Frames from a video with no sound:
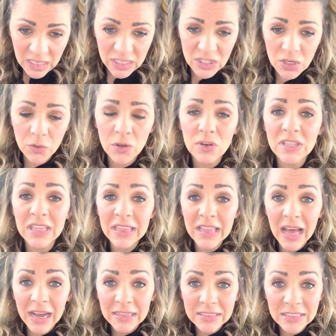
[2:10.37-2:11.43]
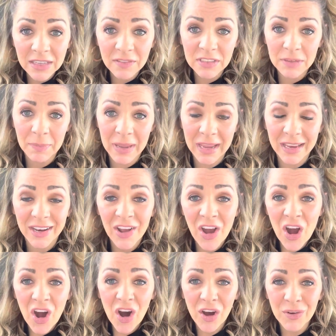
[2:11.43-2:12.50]
So there's lots of debate
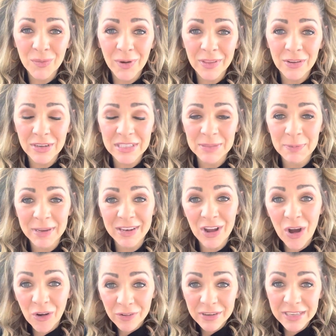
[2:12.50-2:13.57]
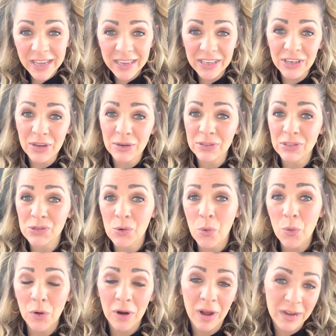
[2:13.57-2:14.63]
on whether it's being overdiagnosed
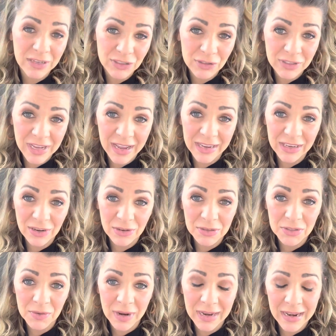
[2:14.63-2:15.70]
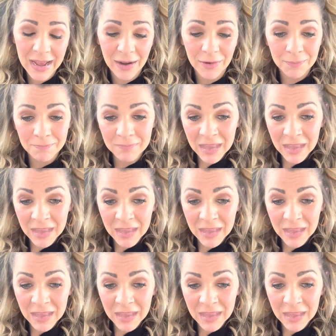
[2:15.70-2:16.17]
or underdiagnosed right now.